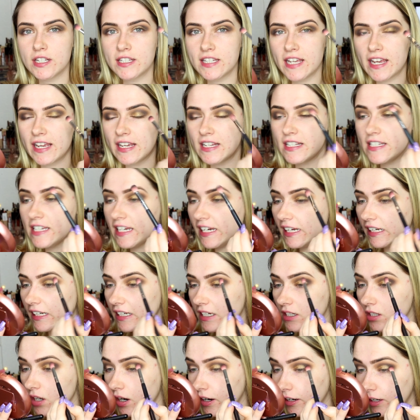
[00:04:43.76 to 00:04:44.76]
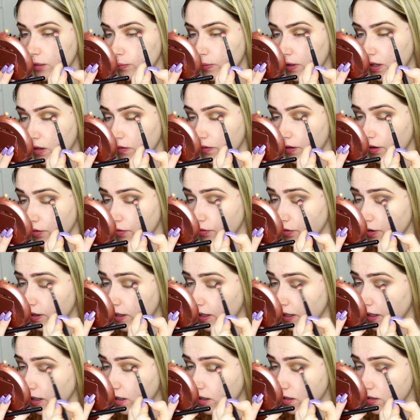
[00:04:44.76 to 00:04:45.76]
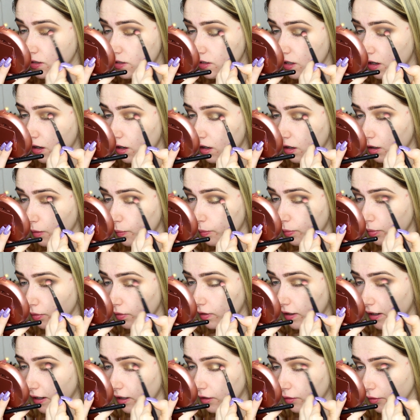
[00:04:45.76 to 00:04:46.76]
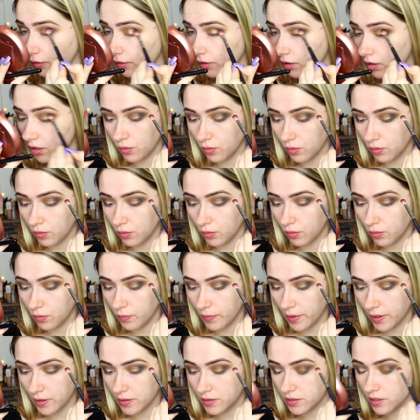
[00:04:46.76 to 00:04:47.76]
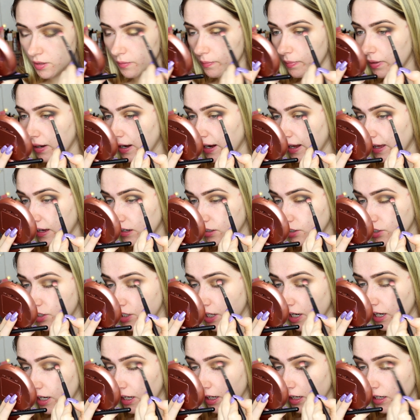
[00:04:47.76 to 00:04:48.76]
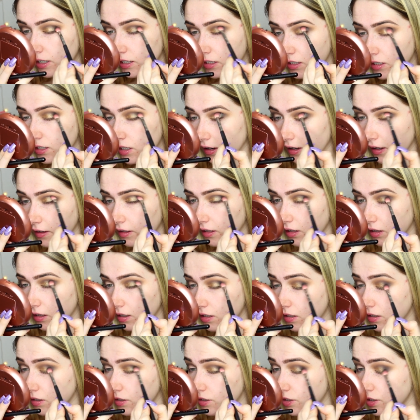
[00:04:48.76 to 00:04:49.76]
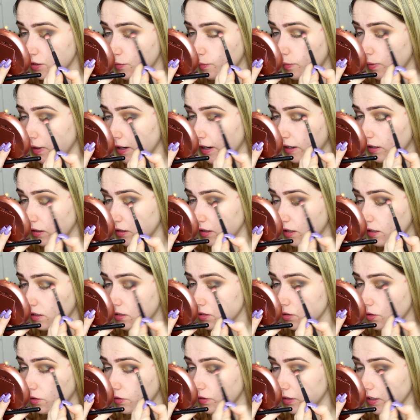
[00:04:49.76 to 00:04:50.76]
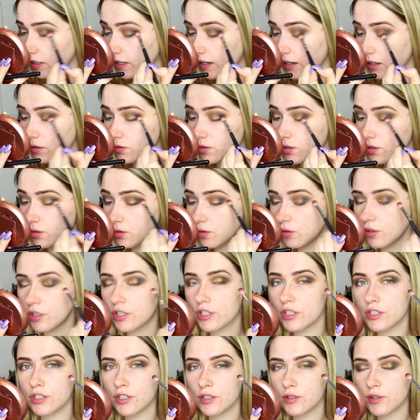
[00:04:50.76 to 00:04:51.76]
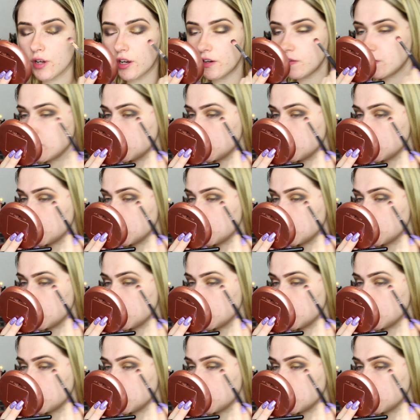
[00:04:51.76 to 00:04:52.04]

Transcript: going to take a teeny tiny bit of that really dark brown, almost black shade and then just blend this on the outer corner just to kind